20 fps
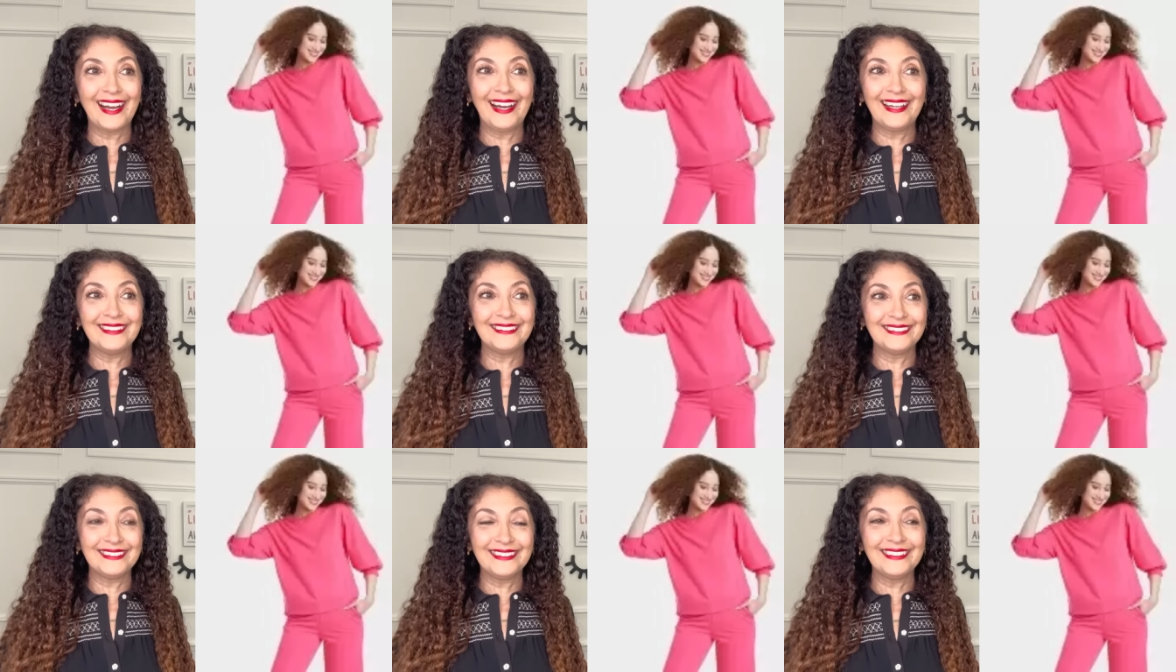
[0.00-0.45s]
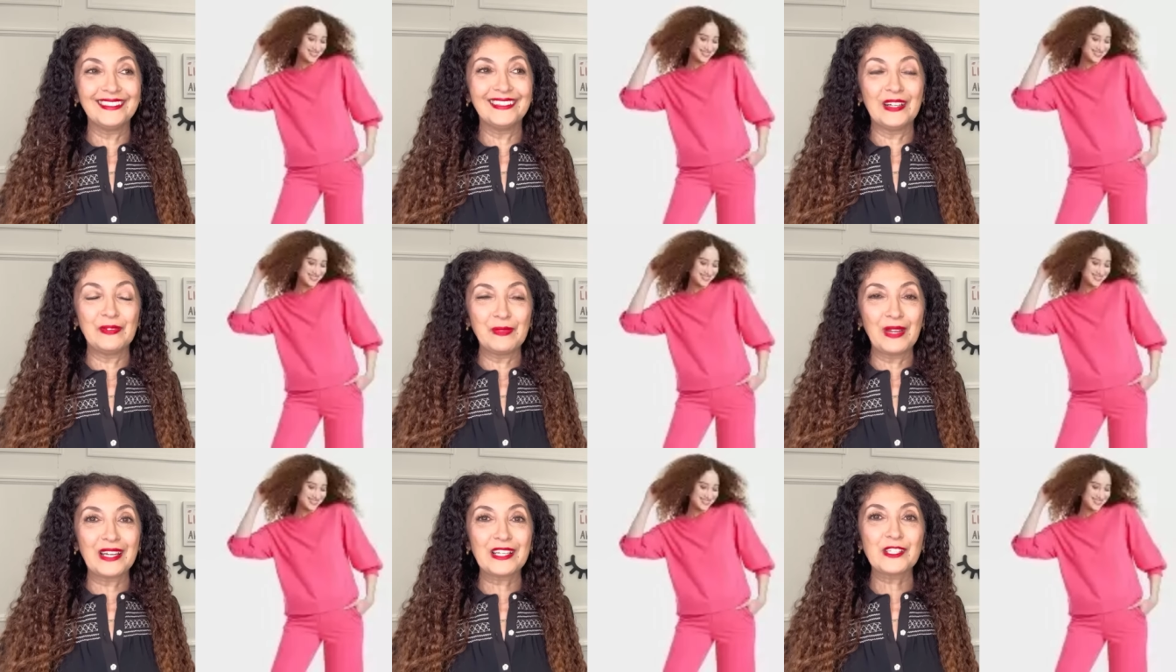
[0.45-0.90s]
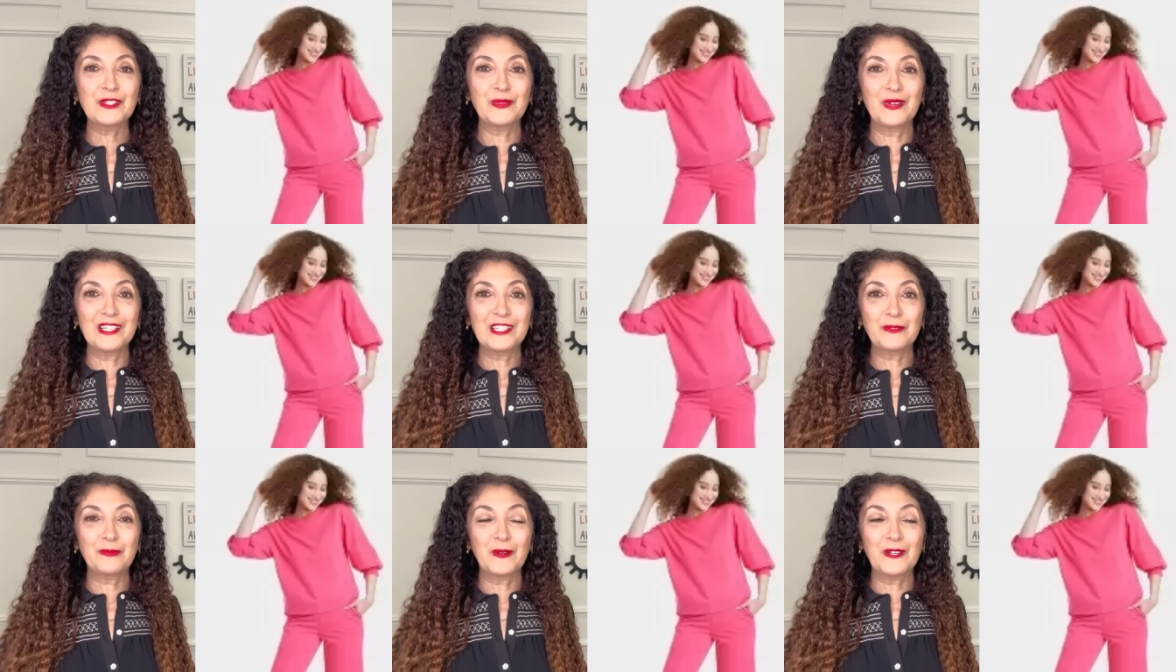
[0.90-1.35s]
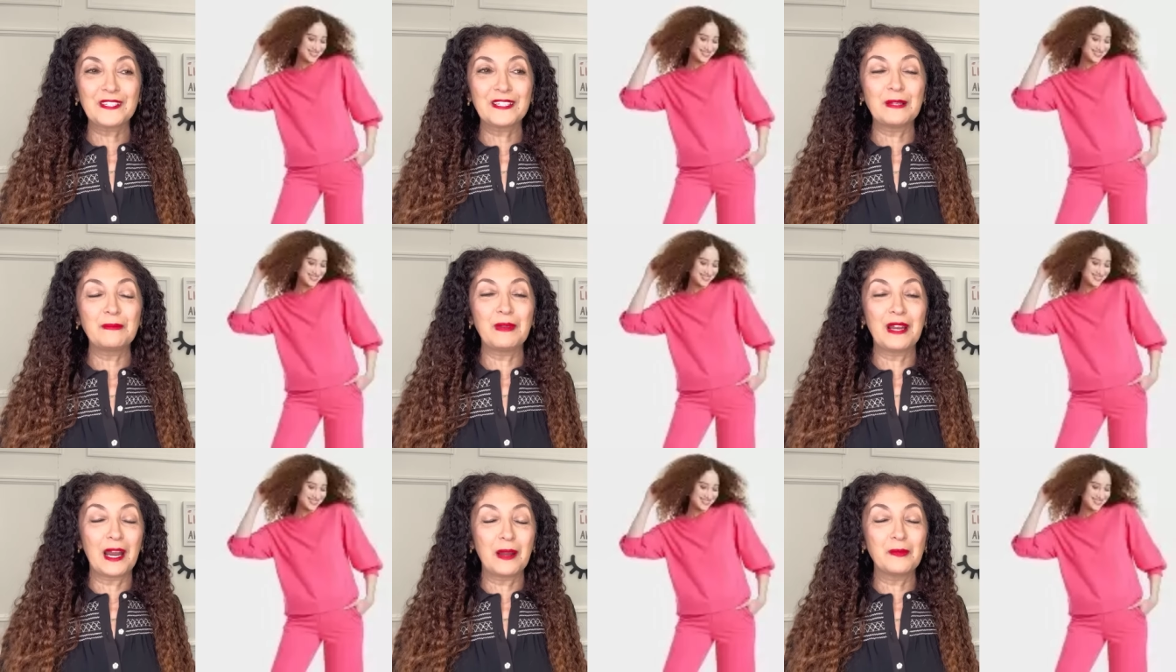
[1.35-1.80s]
I don't, you know, I'm not a sweats
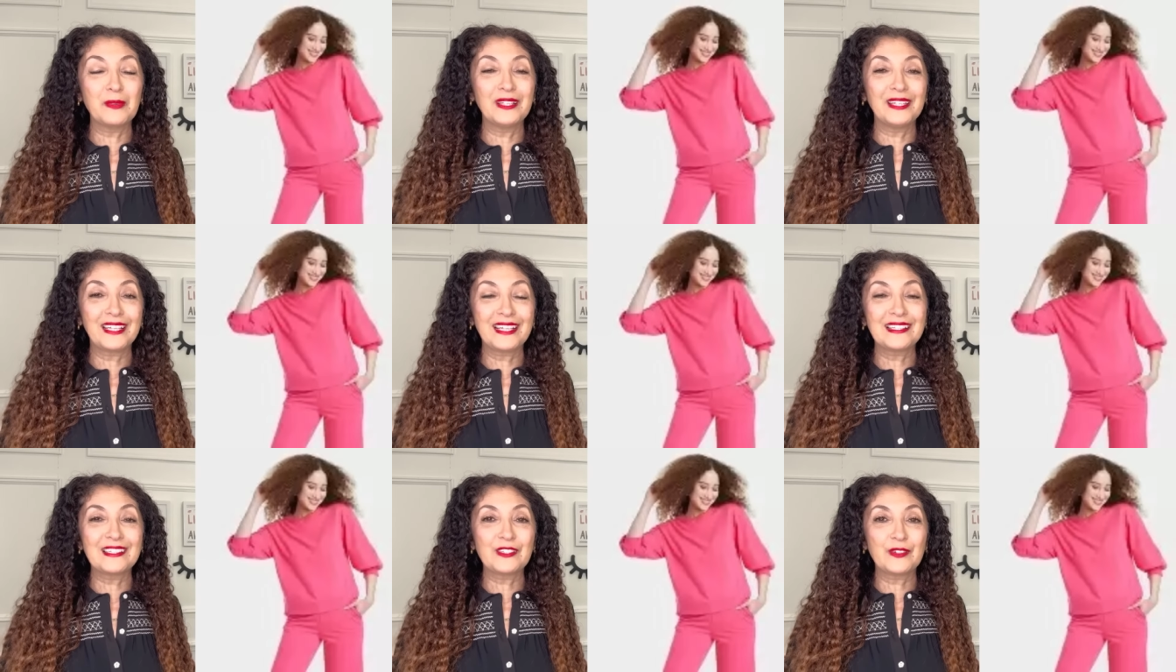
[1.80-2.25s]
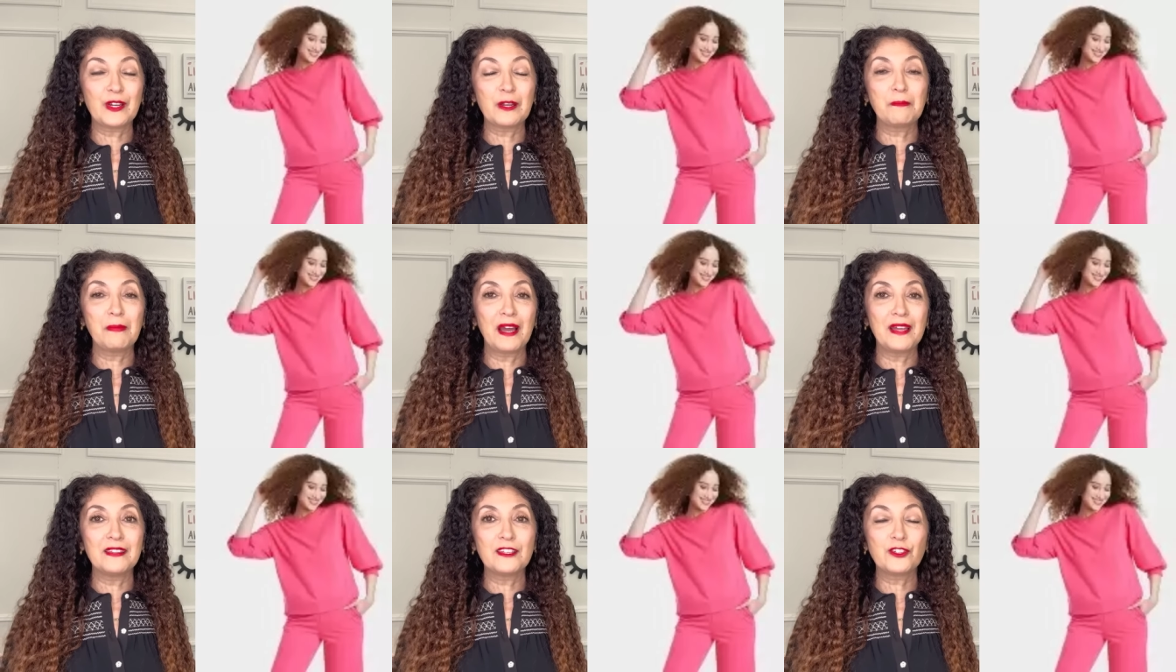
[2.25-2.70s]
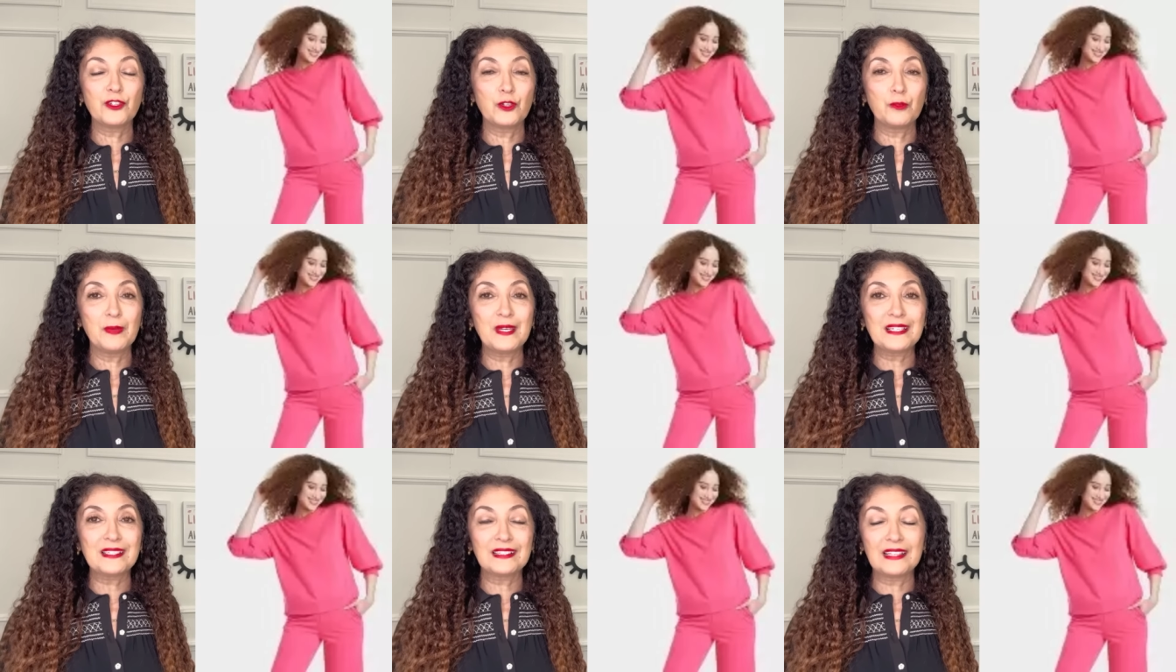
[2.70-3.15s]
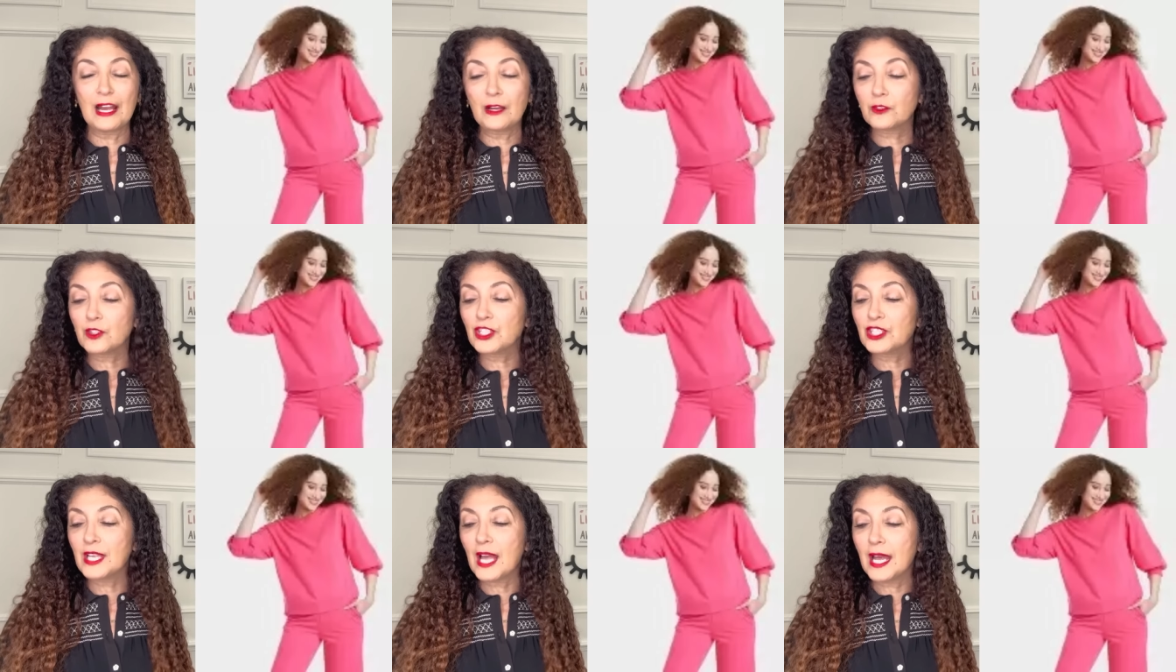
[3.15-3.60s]
person, but I'm really considering buying this two piece
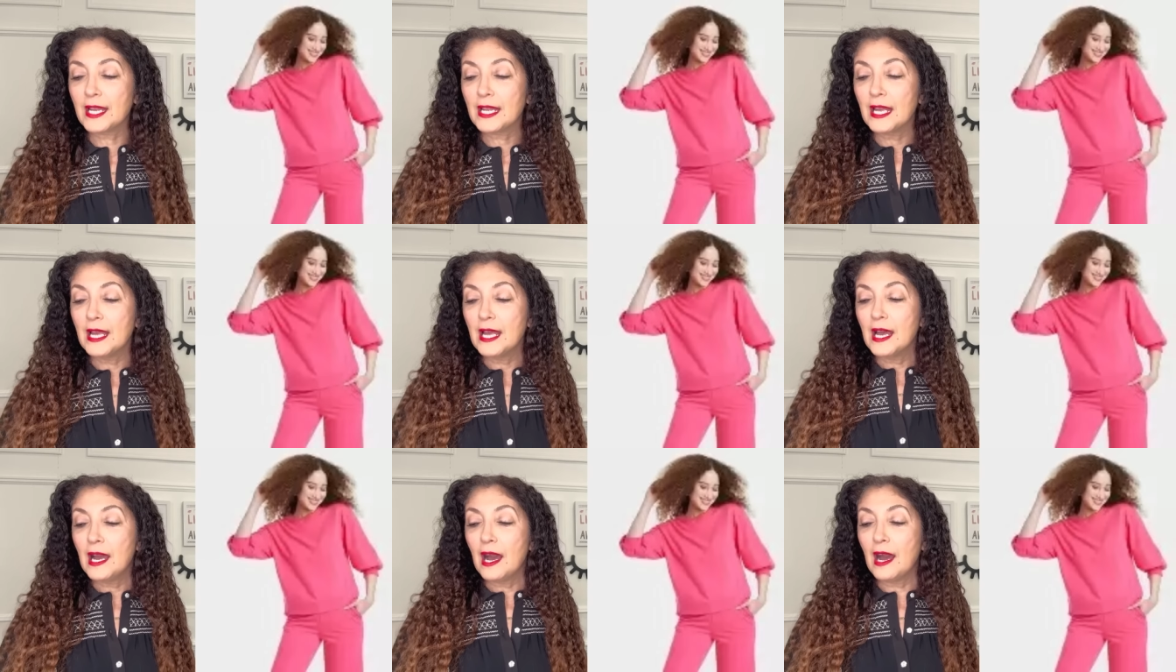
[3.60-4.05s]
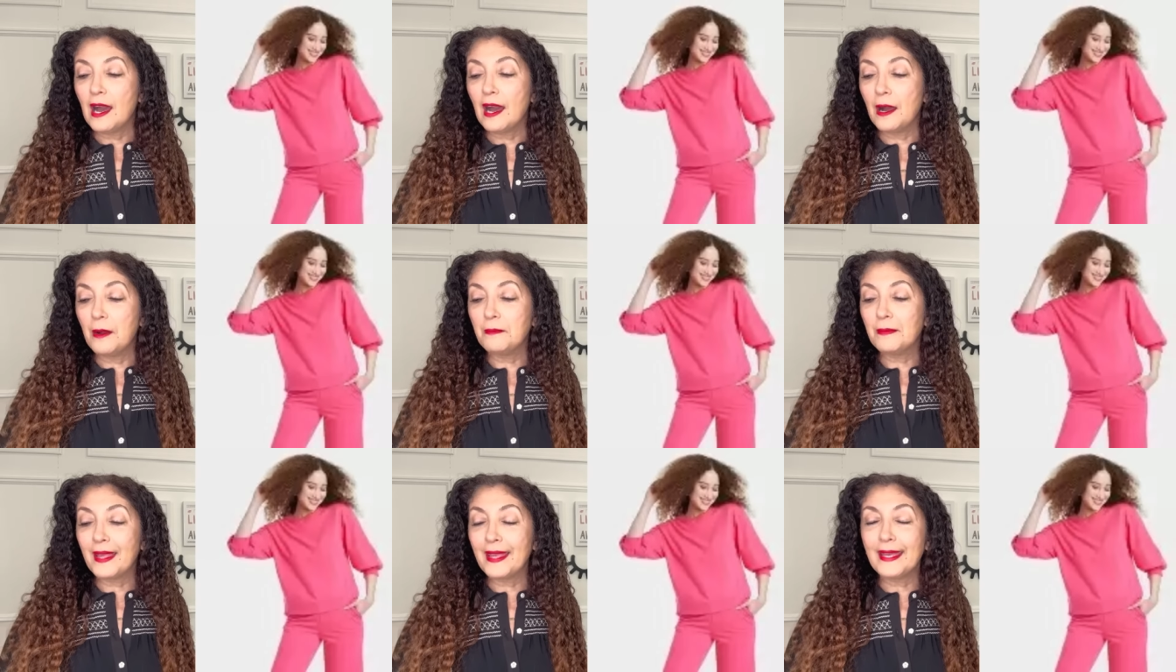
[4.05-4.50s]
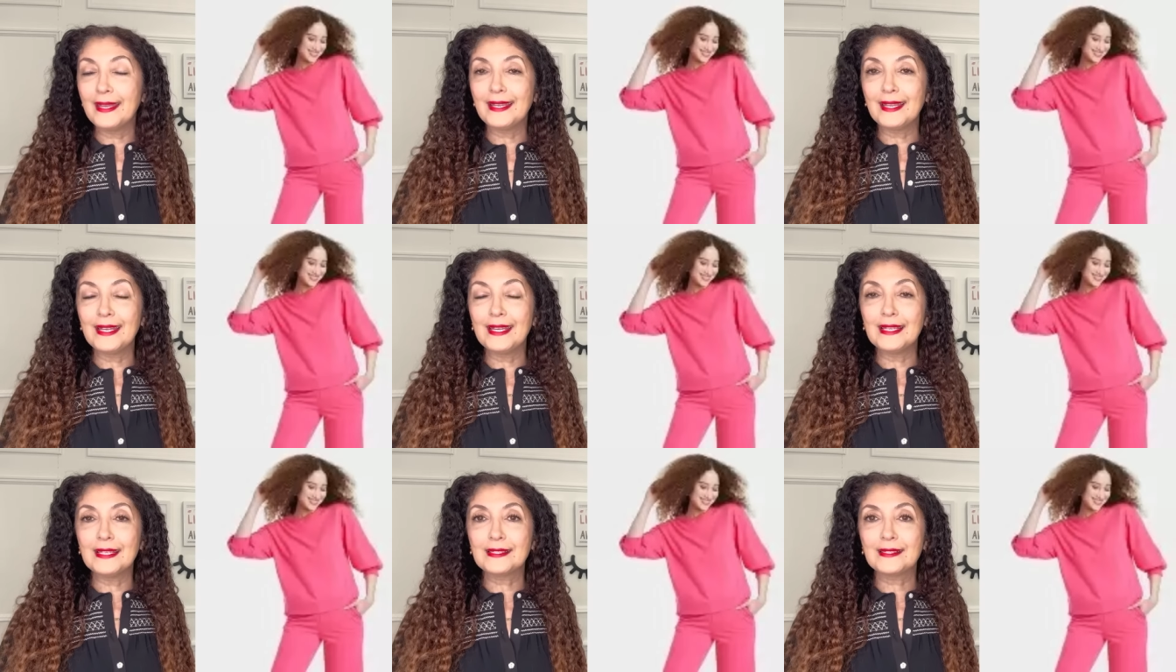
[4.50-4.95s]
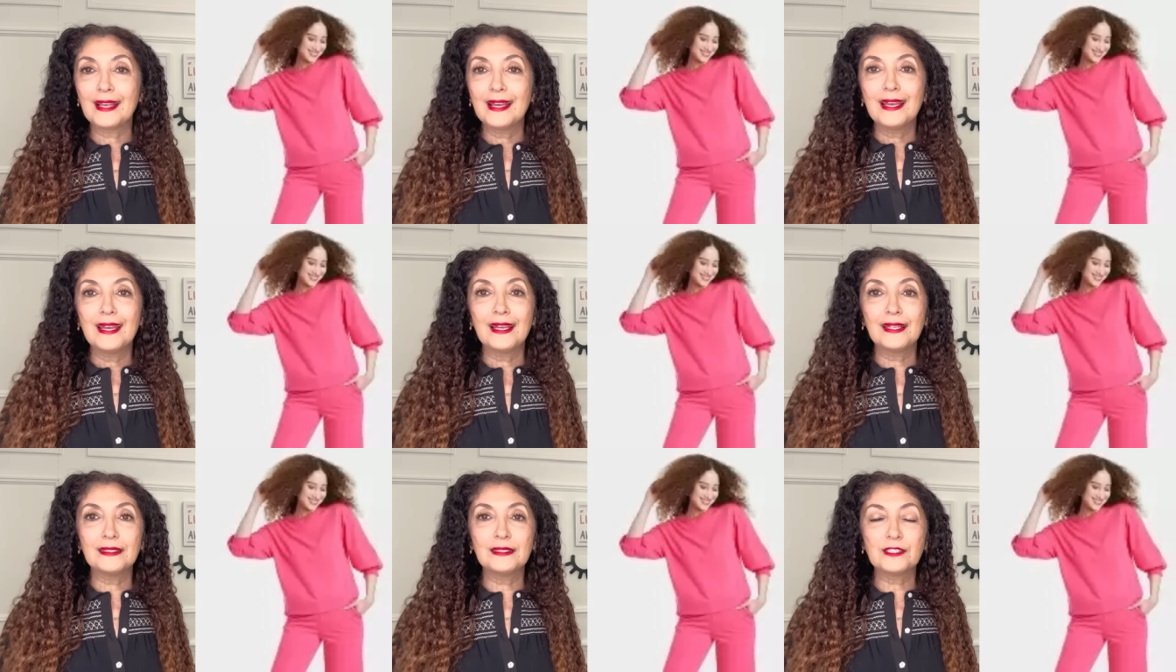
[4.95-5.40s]
lounge set. Um, it is
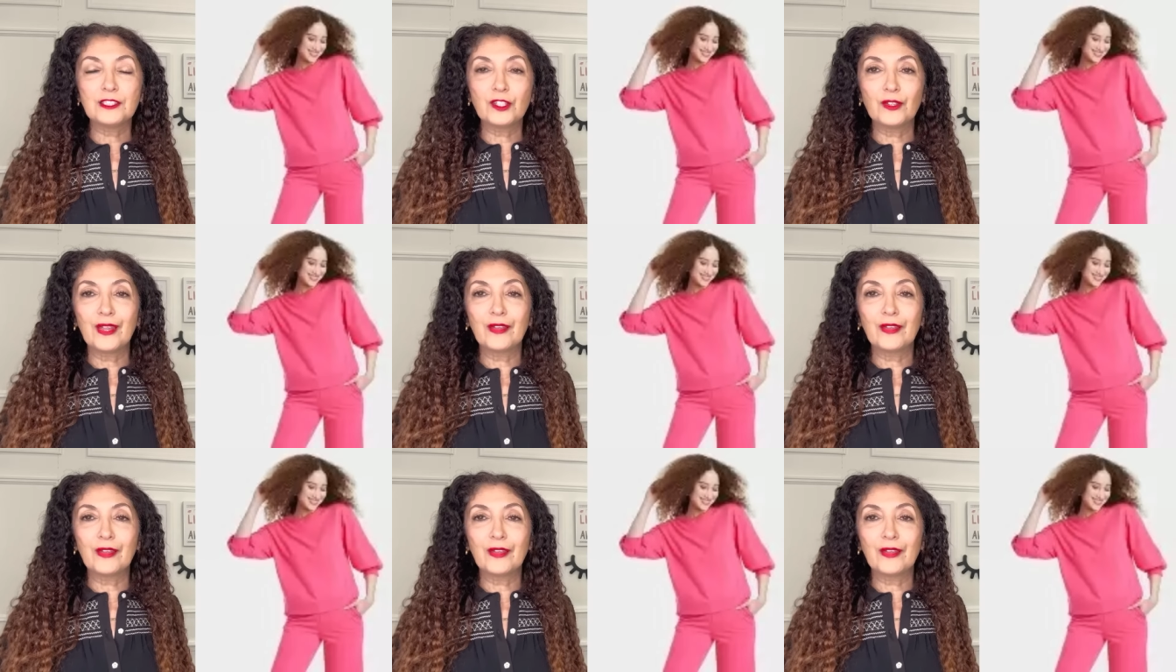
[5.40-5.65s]
so